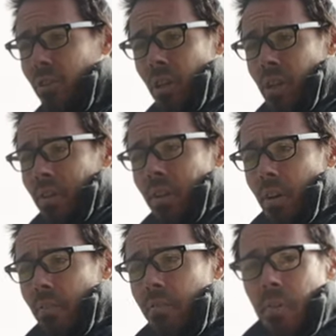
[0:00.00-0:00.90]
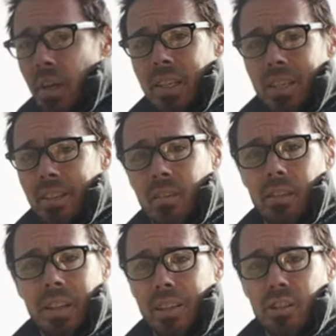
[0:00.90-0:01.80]
It's not even a funny,
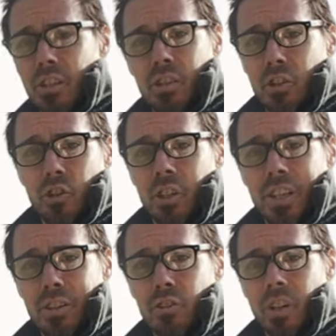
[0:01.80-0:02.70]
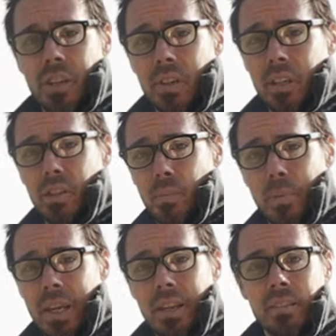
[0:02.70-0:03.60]
like, decision here. It's not even a
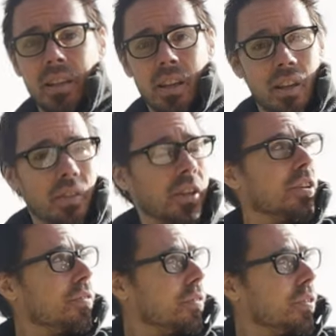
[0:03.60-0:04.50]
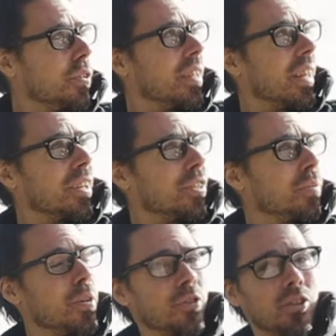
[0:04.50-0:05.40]
debate. Thank you for ruining that
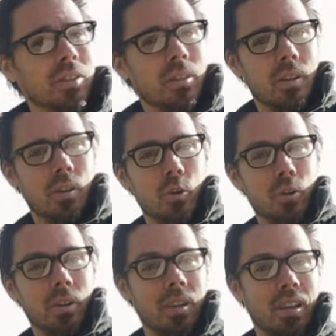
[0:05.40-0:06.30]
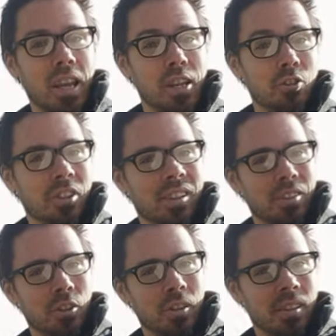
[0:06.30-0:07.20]
exposure or enhancing
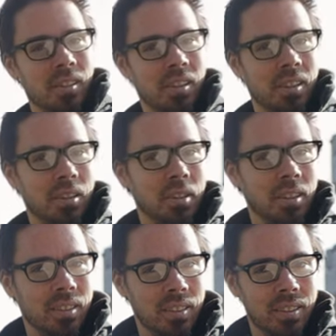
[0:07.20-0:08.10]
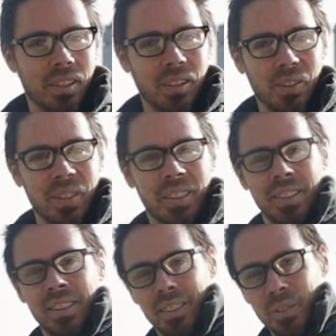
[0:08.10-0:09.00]
it. No,
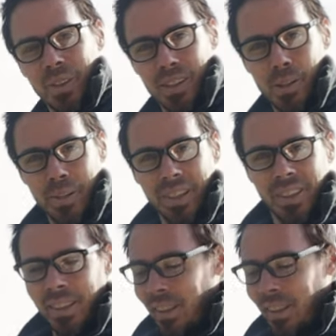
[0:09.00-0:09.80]
we're clipping.